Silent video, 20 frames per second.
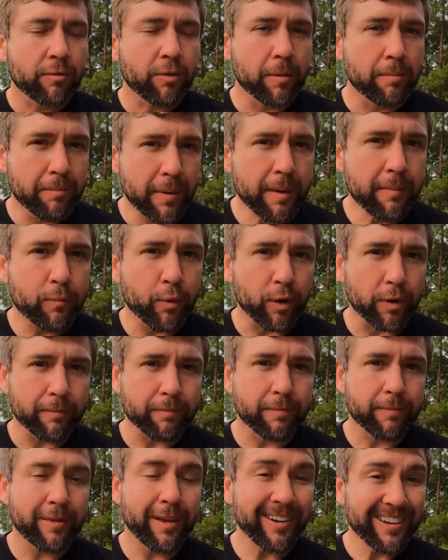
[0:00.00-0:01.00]
Remember,
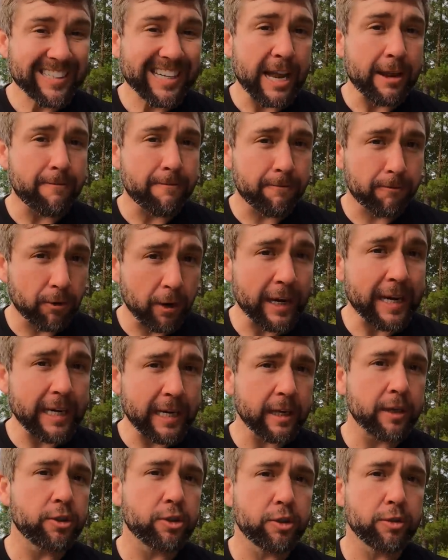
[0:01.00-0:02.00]
there is a
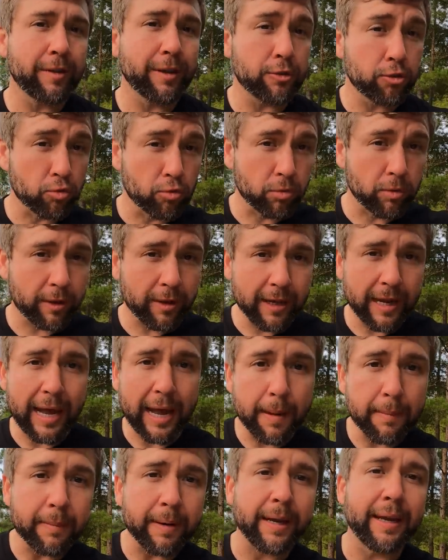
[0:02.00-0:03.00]
freight issue that's really
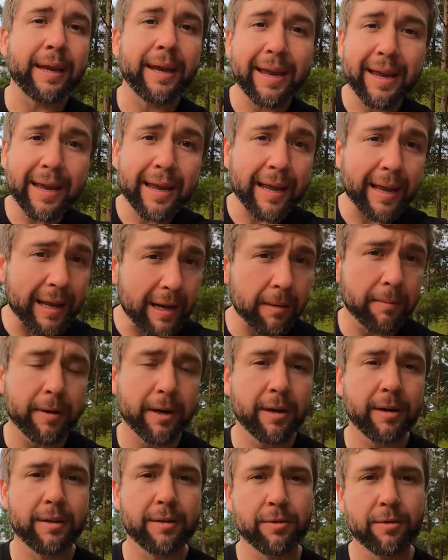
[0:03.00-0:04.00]
happening in
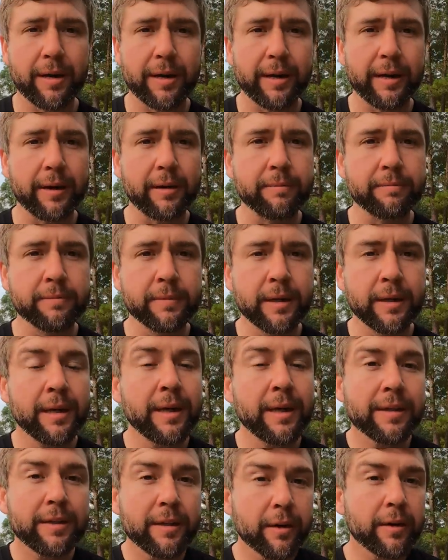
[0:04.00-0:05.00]
America right now.
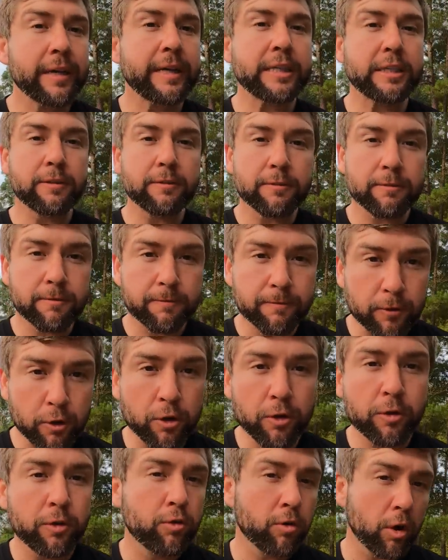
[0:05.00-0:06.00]
There is
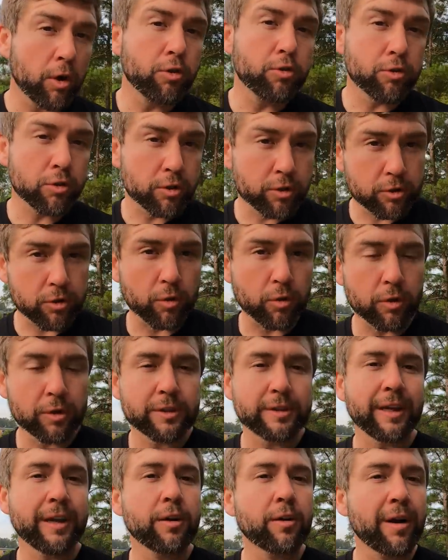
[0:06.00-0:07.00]
food grocery
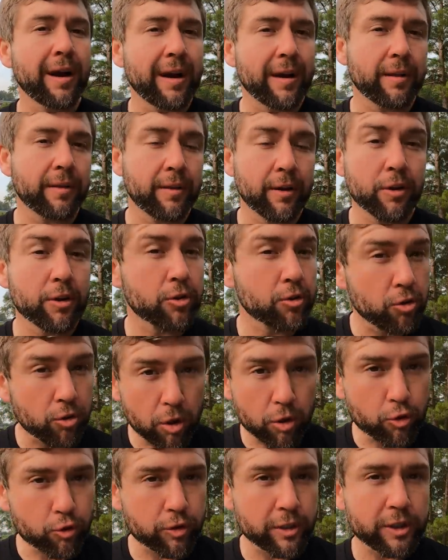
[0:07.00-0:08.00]
stores that are, there are
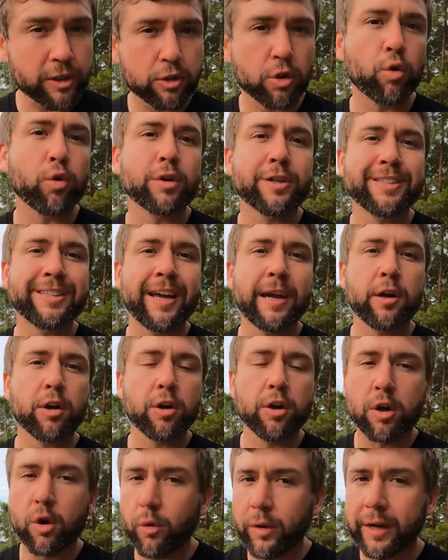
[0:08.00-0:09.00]
grocery stores that
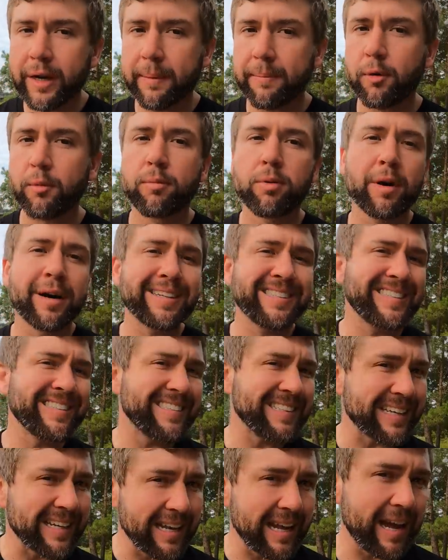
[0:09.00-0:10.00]
are going up on
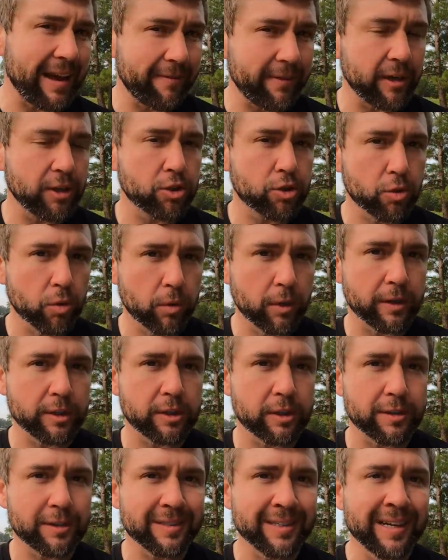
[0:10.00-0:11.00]
prices and having
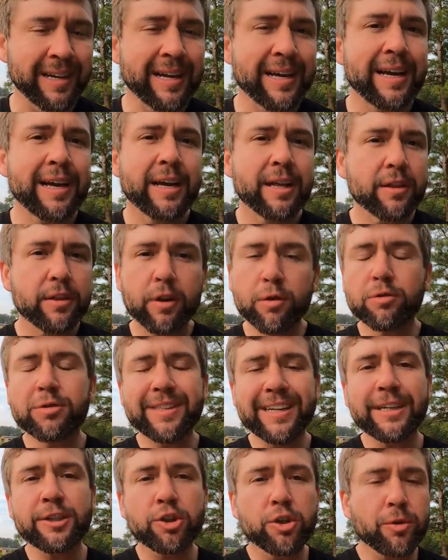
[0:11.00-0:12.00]
shortages.
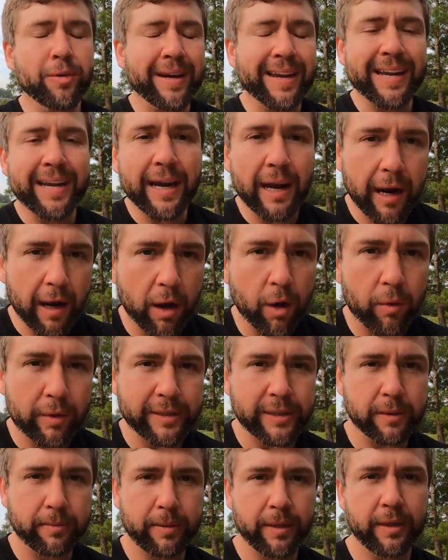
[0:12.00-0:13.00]
Those things you cannot
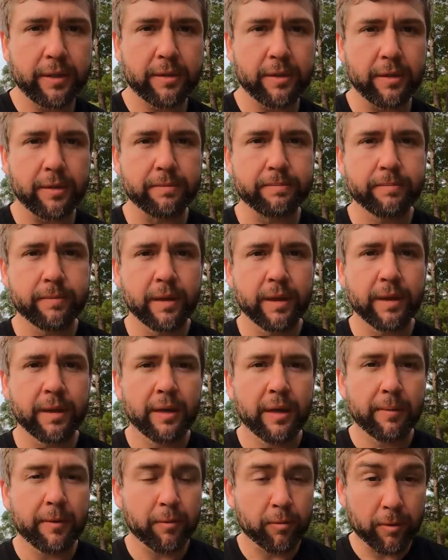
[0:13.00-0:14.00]
always depend on.
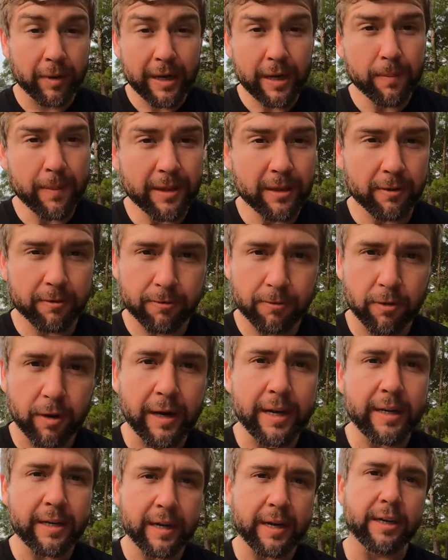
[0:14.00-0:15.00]
I mean, read about the
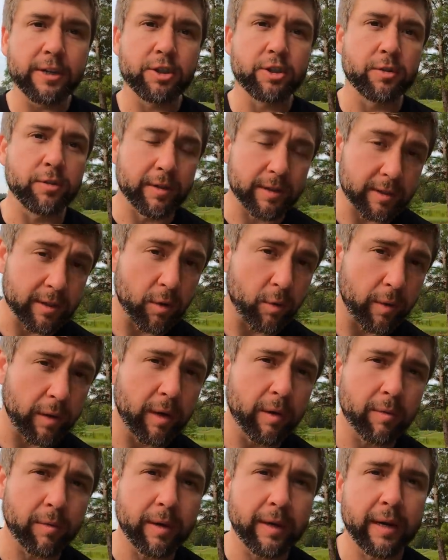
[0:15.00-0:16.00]
freight issue that's
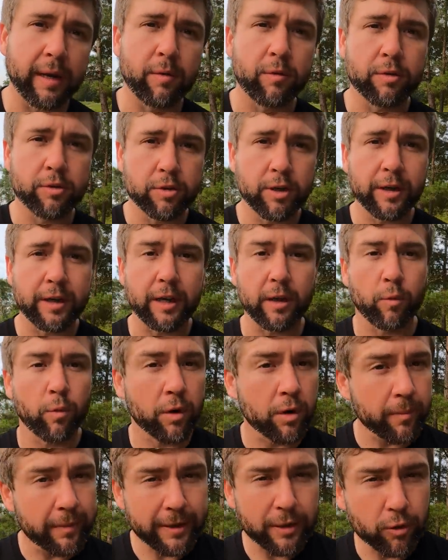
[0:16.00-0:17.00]
going on right now with trucking.
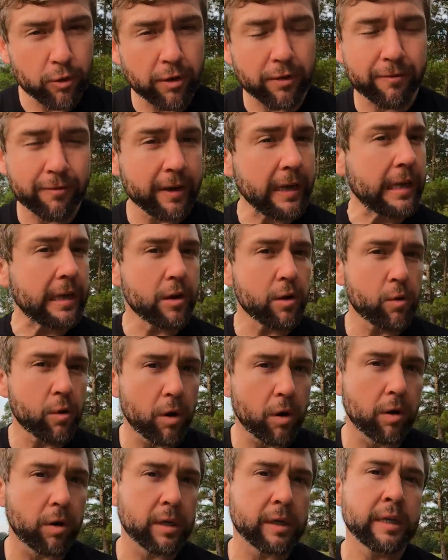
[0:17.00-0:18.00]
We're going to be doing a
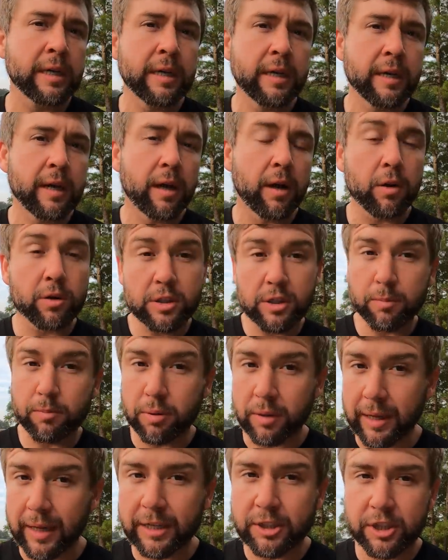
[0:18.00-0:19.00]
video on
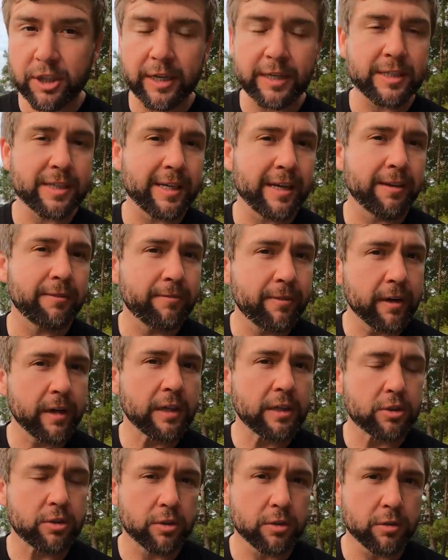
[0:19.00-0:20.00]
supply chains again
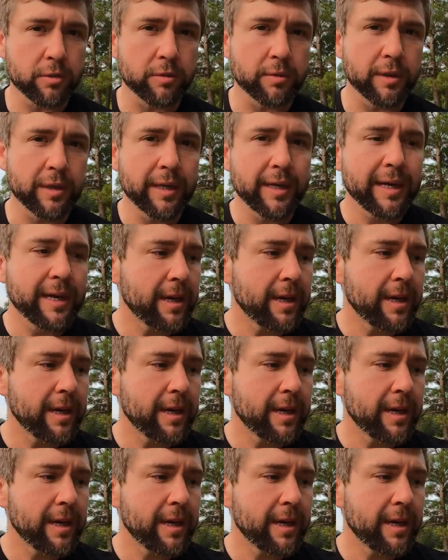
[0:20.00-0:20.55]
very soon.